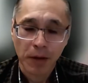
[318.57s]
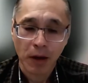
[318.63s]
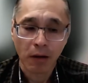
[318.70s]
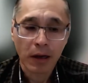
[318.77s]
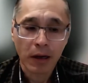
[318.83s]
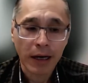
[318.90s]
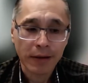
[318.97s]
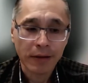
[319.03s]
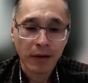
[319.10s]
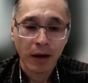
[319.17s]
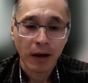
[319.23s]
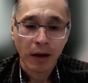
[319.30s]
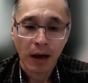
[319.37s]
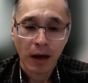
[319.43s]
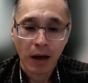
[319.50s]
Okay.
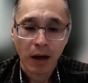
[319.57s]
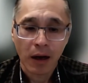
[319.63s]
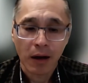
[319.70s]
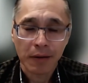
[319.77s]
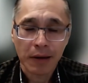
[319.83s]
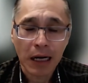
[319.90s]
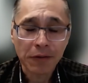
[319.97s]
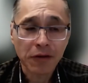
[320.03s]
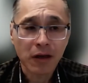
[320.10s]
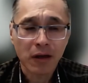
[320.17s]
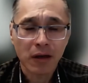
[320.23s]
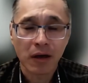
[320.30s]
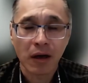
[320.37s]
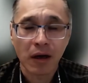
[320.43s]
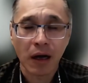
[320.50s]
I
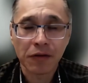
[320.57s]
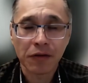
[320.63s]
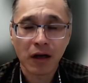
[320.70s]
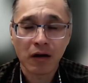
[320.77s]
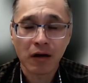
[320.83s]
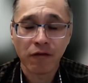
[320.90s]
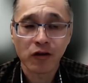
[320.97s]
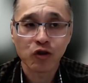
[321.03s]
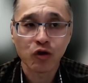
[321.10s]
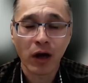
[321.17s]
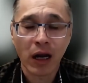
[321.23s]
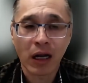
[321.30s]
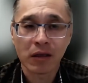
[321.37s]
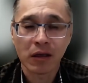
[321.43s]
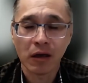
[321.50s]
think virtual
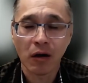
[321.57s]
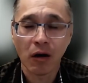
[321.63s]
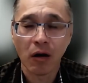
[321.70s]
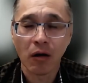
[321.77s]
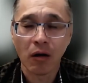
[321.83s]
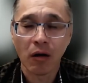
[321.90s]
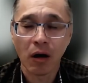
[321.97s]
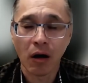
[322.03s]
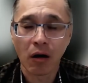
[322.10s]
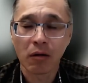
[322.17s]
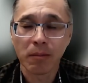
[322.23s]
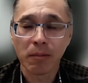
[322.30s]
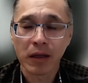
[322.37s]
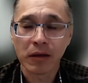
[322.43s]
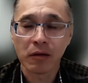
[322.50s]
reality or
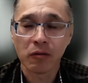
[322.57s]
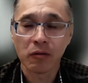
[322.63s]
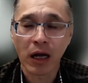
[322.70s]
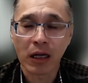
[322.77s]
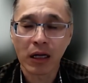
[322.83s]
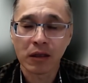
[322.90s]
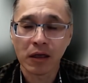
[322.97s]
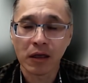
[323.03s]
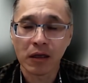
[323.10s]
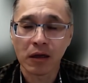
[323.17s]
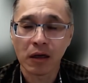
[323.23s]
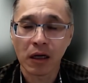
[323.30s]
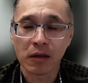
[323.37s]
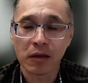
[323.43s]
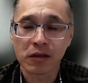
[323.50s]
augmented reality,
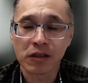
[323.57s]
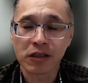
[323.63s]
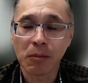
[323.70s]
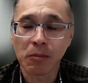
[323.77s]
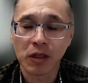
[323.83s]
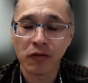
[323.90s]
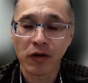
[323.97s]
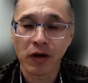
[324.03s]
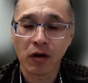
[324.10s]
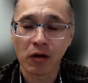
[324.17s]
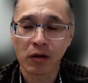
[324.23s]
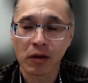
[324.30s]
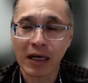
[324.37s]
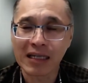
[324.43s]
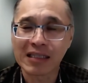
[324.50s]
and some even call
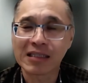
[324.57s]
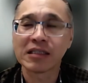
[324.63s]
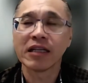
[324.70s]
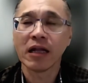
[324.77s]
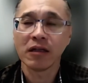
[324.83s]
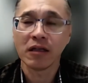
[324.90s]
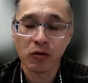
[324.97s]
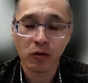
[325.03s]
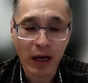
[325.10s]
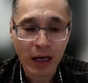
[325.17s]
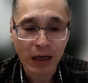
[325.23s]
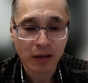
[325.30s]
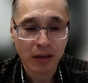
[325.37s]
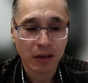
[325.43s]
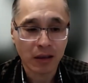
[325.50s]
it extended
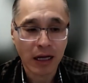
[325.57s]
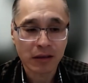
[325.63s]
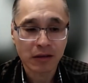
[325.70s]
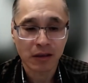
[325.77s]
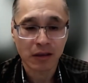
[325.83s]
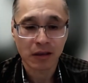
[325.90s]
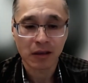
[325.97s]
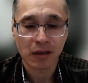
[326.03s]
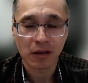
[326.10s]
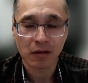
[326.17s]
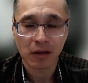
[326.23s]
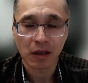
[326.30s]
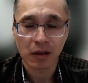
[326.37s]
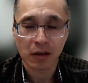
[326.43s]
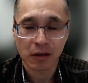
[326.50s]
reality. That's
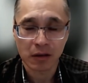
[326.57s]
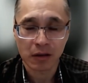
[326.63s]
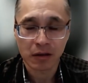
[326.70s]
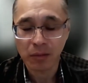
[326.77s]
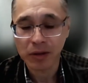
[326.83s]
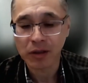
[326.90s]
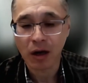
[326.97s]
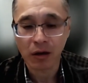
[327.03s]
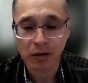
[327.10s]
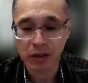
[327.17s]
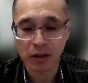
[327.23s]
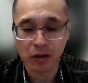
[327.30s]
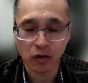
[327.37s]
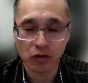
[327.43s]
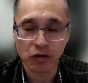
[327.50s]
the terminology
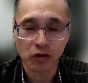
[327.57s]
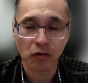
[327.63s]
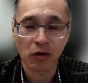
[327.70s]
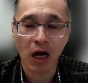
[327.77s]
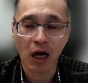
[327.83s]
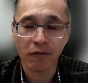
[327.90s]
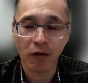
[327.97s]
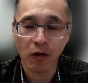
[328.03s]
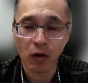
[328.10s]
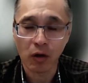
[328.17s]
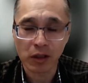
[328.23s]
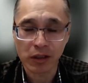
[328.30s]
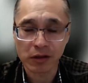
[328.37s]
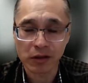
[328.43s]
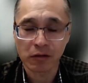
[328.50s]
used to cover all
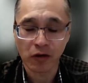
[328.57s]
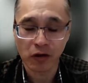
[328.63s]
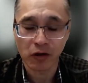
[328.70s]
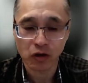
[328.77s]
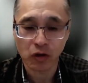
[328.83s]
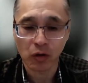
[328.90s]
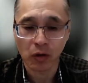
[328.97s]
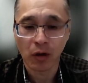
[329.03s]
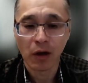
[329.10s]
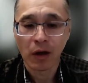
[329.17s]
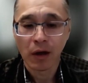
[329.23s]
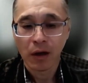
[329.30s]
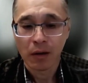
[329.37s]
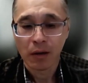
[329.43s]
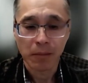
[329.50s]
these virtual
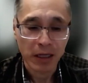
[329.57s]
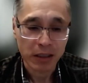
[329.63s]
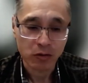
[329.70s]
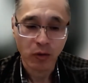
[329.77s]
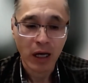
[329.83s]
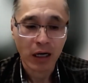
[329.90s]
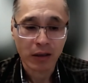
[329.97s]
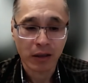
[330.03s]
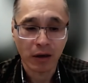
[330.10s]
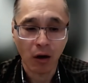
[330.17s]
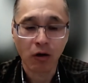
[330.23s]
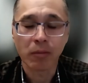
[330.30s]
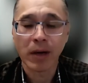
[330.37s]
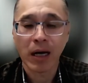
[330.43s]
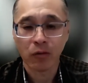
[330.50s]
mixed reality,
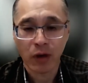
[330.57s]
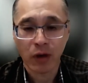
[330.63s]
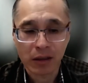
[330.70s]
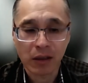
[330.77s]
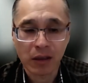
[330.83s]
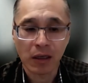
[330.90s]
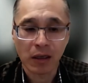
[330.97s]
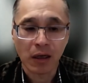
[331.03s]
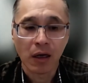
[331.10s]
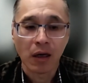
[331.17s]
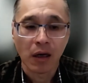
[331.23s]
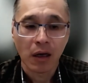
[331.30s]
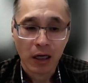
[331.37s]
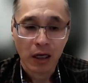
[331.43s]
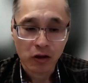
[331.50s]
augmented reality.
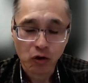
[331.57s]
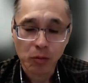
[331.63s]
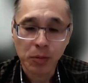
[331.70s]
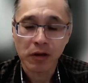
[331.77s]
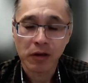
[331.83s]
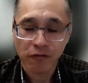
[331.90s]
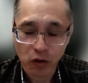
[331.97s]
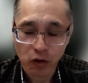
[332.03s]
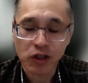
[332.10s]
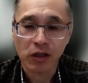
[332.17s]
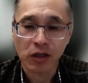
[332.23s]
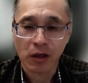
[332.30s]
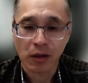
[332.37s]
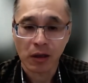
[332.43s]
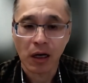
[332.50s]
It should be the
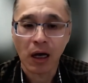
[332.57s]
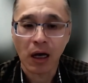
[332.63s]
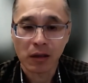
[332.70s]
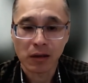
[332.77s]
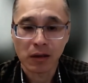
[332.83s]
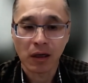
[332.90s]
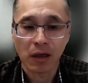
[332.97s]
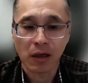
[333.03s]
future, and